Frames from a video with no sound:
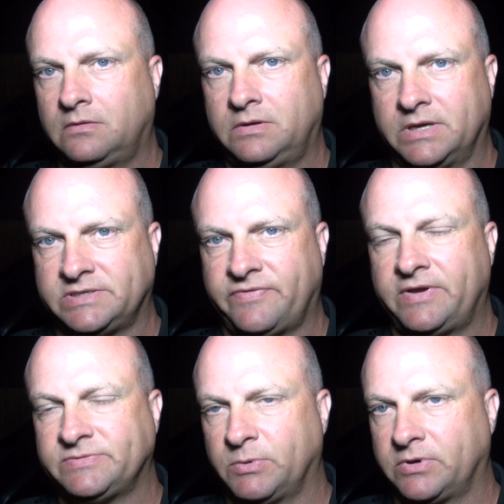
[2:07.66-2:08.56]
Yes,
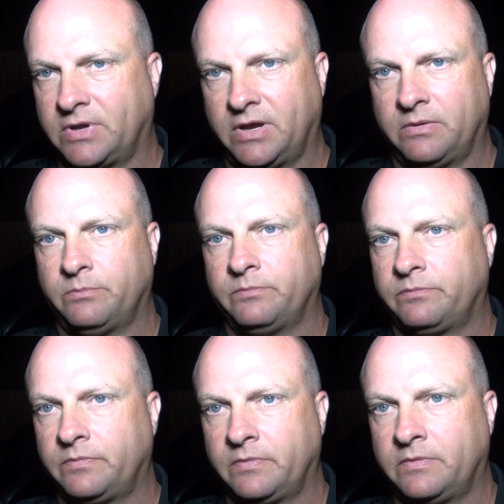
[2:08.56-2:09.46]
Facebook um,
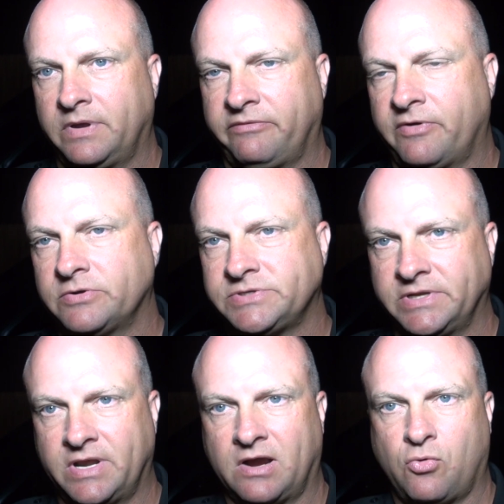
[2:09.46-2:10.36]
at first
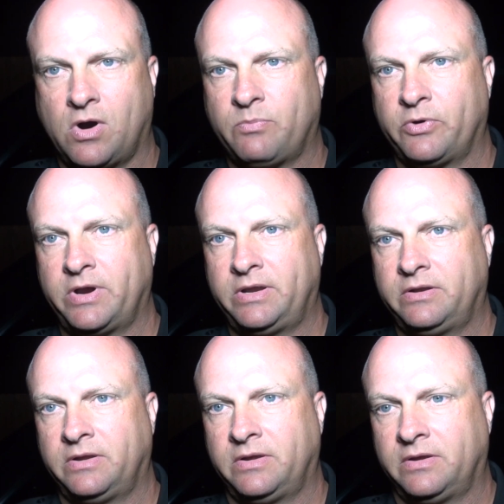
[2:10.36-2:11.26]
did not cooperate,
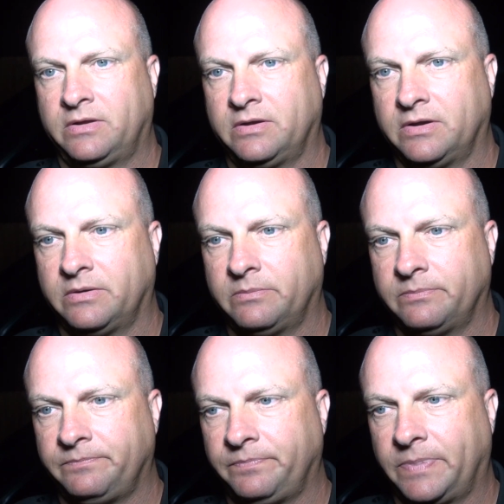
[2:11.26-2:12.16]
um,
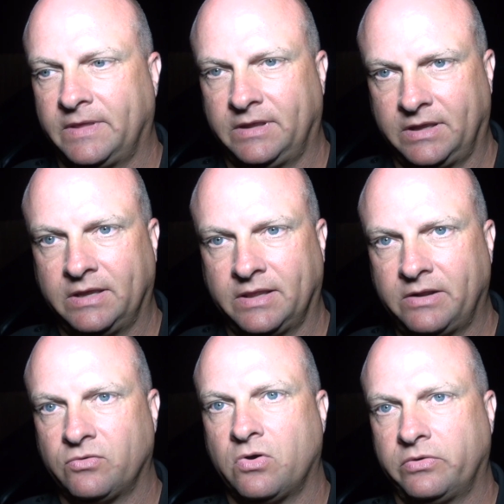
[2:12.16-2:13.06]
and, and,
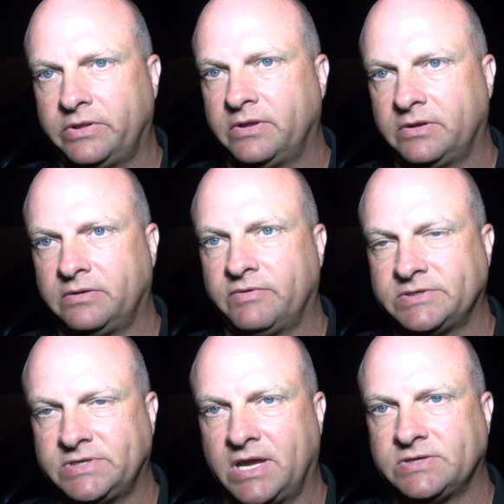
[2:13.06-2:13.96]
later on in the
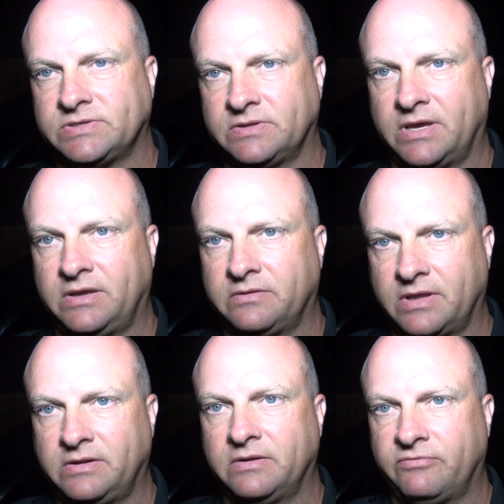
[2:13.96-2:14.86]
investigation, they,
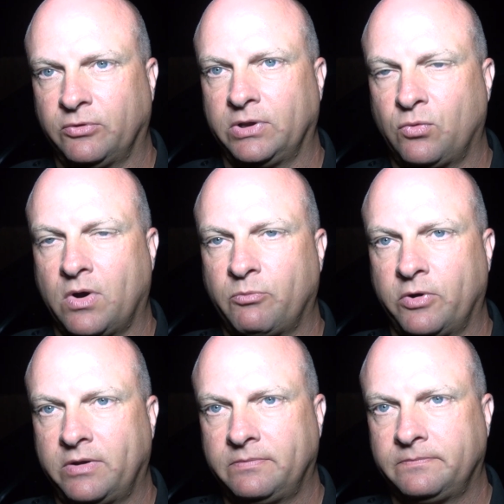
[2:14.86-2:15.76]
they did fully
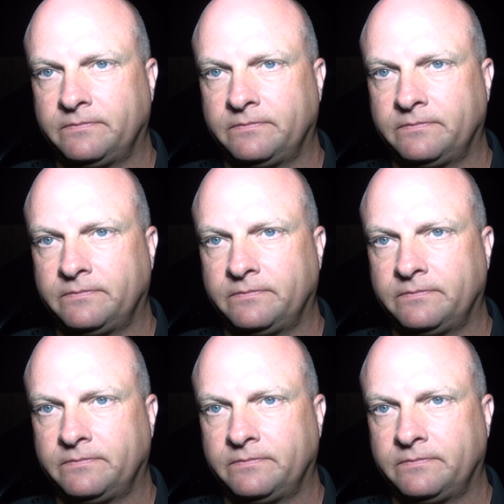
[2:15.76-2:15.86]
cooperate.